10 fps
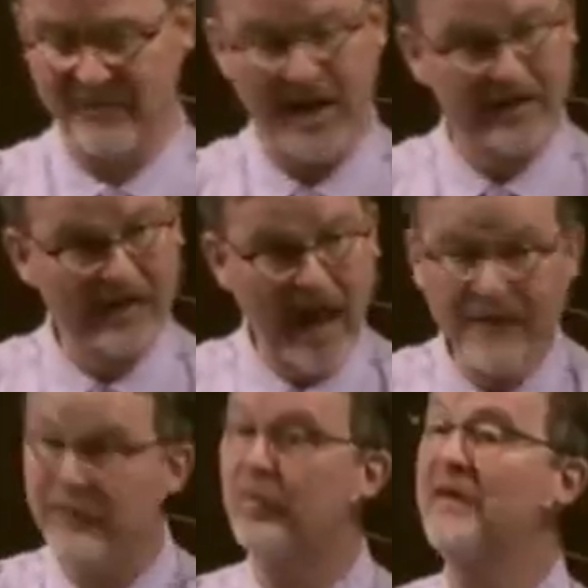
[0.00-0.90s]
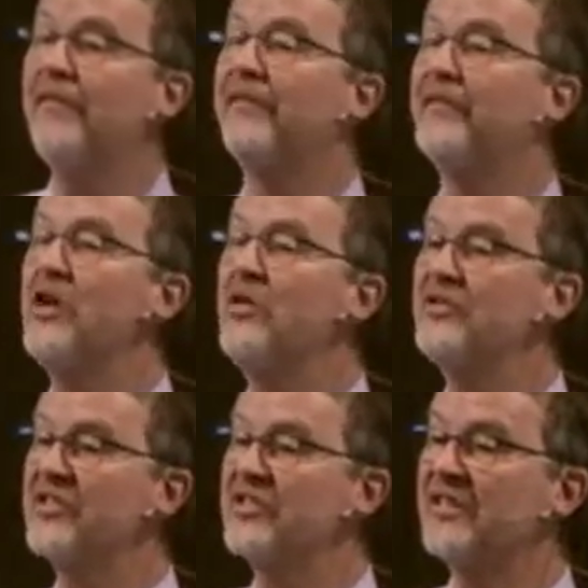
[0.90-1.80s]
Love
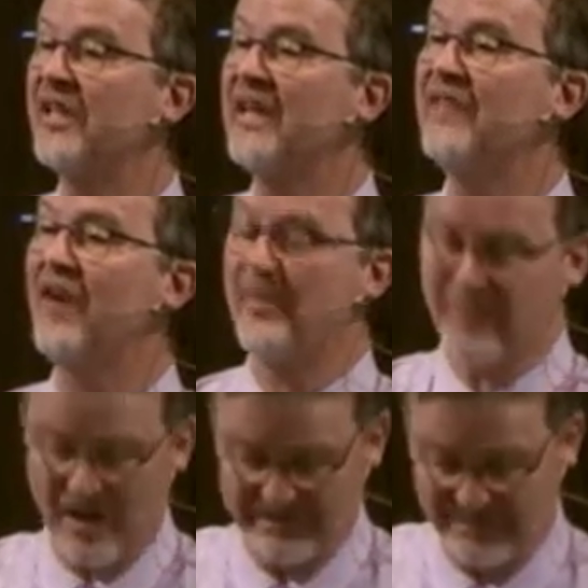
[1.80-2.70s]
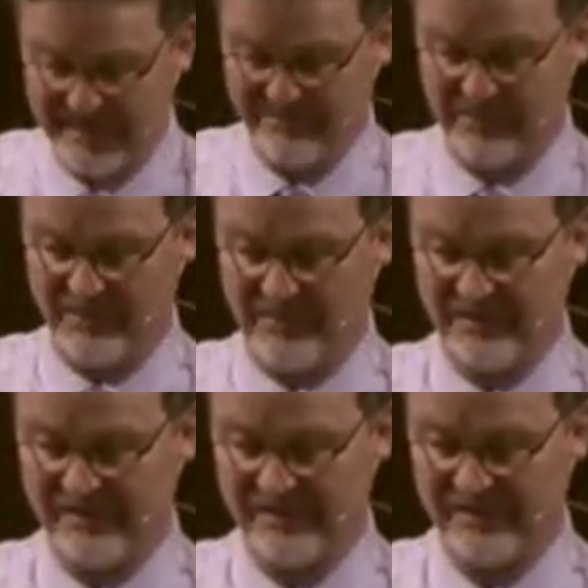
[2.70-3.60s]
refuses to give up on people,
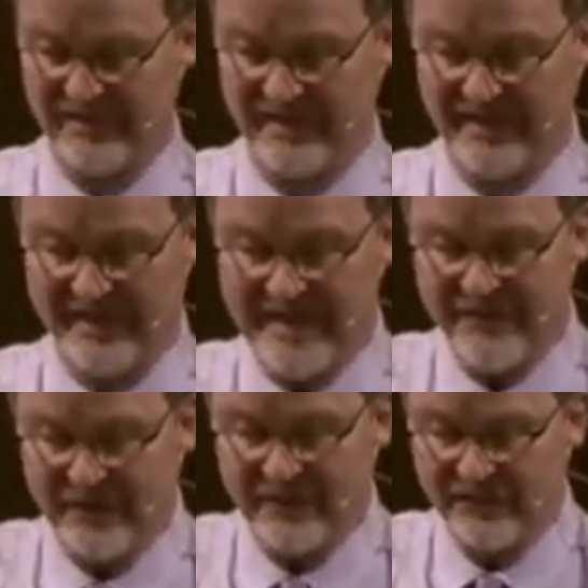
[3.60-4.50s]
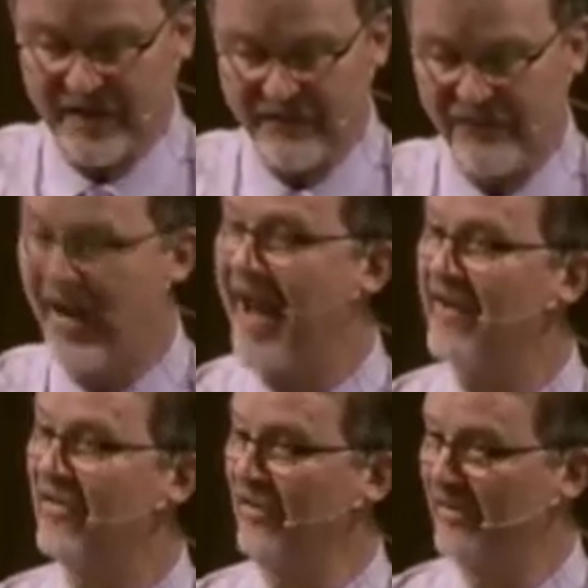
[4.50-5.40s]
even if they
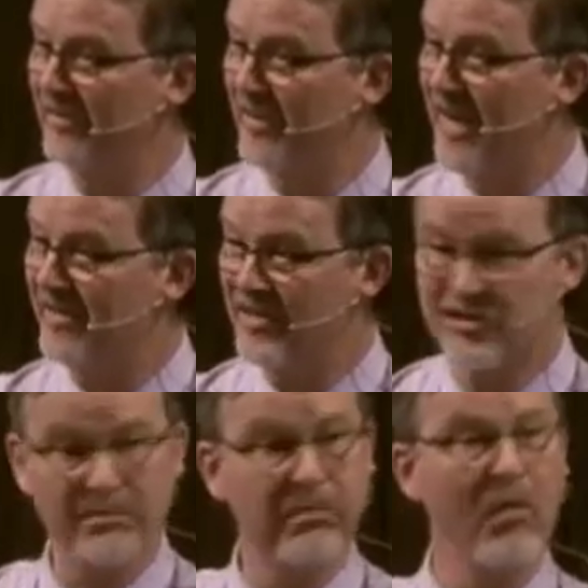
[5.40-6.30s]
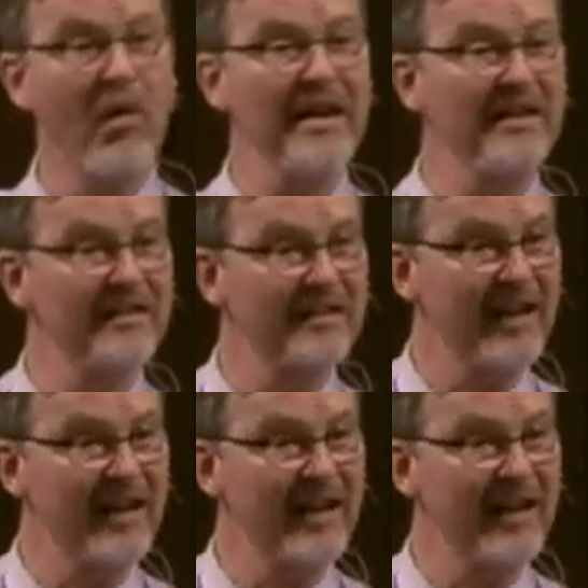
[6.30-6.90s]
fail and disappoint